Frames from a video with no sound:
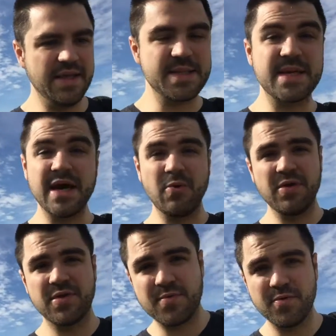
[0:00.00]
this guy
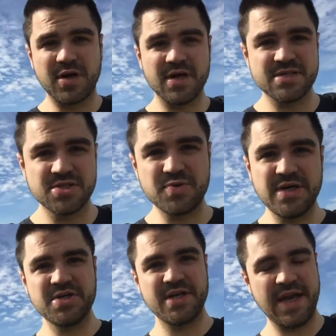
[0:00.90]
went through
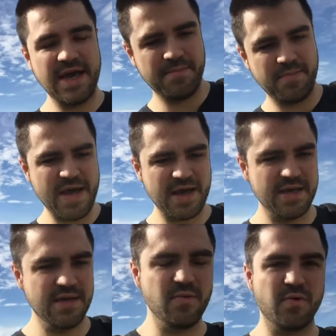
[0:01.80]
concentration camp back
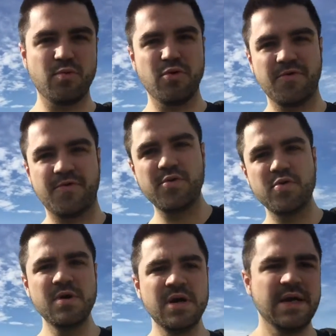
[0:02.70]
in World War
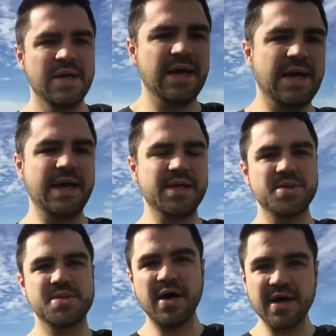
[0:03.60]
II, and
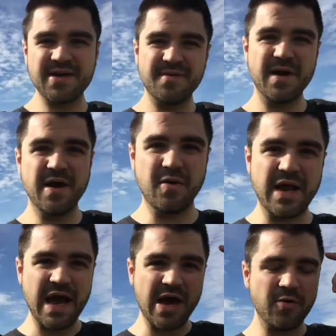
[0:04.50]
just talking about
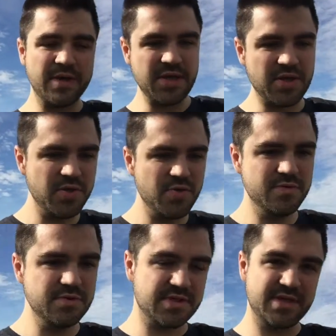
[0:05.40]
how he
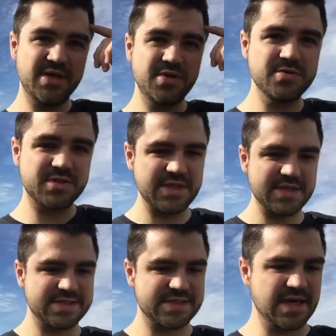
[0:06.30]
used
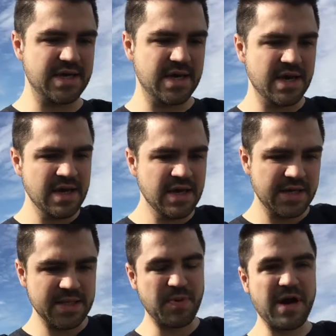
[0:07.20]
his
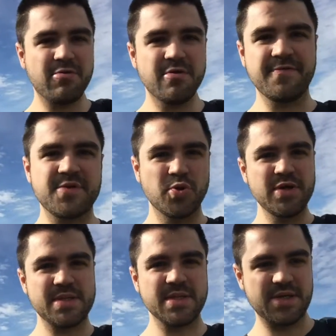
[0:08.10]
power of
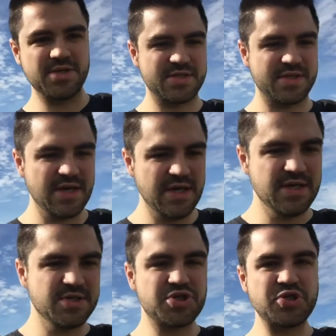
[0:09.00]
choice, like just
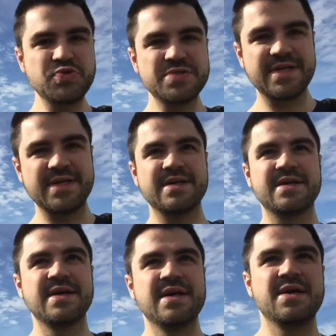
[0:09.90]

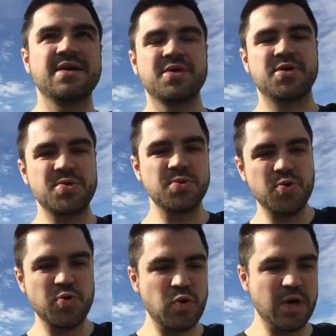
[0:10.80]
choosing
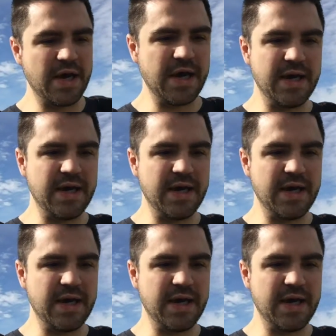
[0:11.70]
to